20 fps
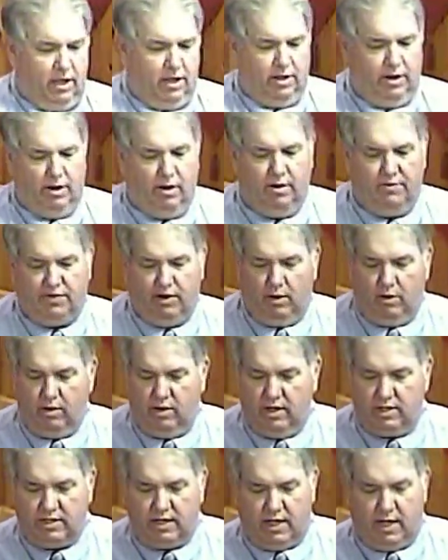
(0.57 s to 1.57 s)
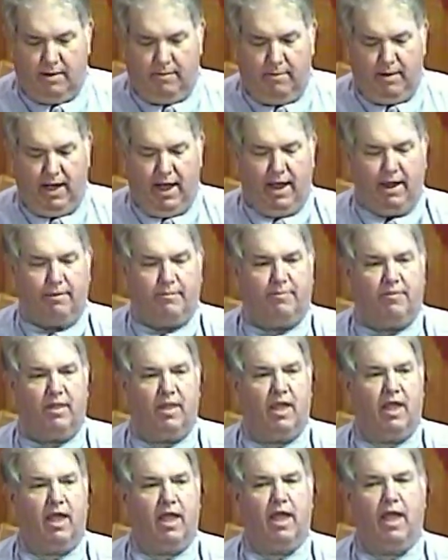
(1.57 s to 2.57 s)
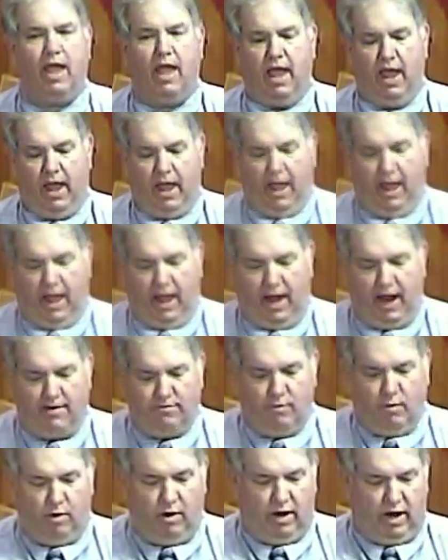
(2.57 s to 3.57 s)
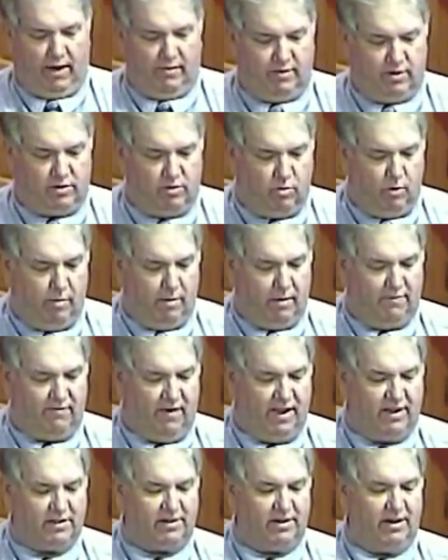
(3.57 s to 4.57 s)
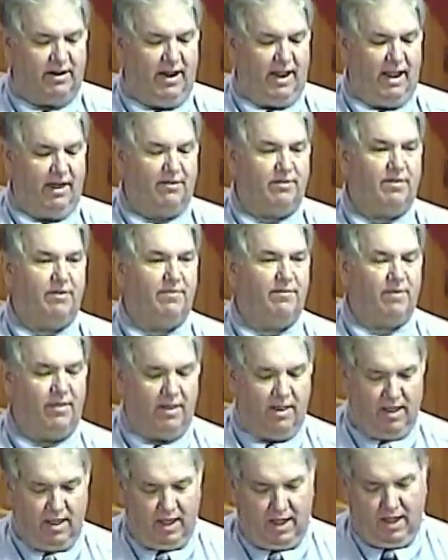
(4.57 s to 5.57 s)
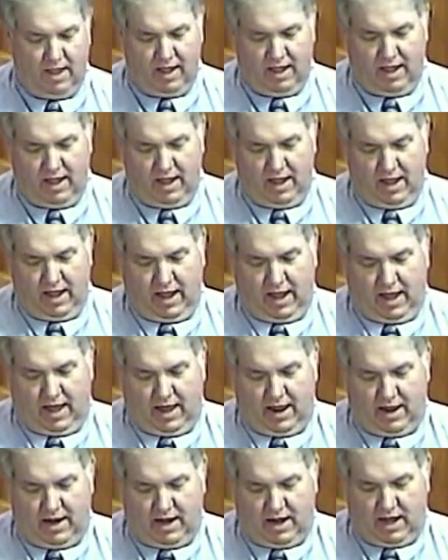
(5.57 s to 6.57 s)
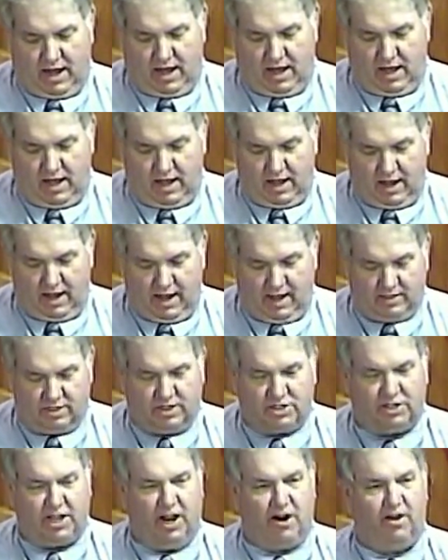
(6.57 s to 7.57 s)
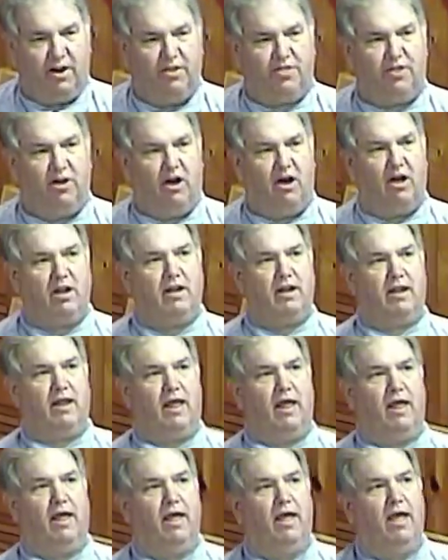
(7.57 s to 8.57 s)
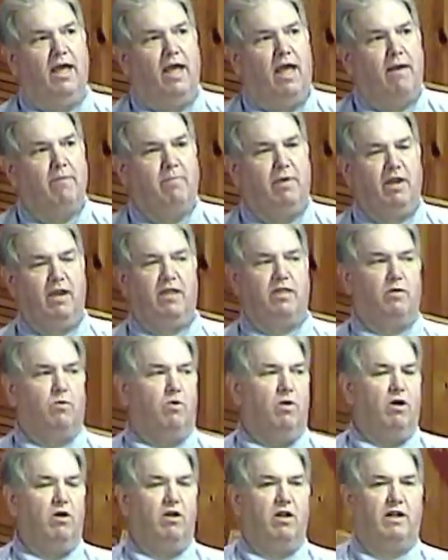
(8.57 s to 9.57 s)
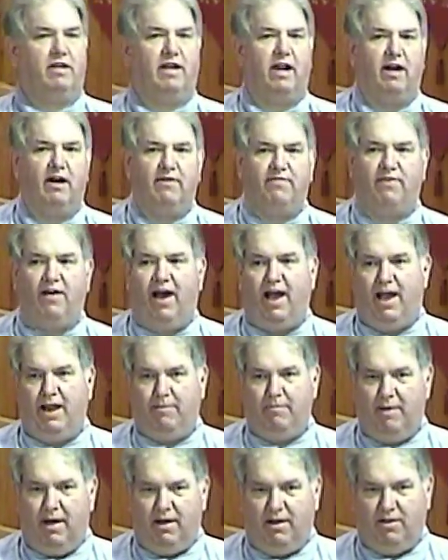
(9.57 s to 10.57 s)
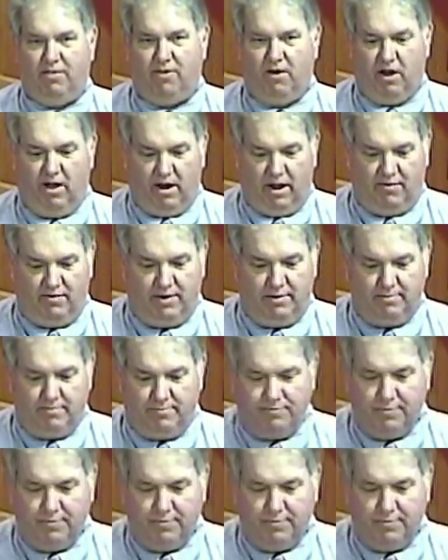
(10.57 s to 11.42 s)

You know, if the Lord doesn't come back, every one of us will be facing death. And uh, that's a scary thought, and many in the world are terrified by the thought of it.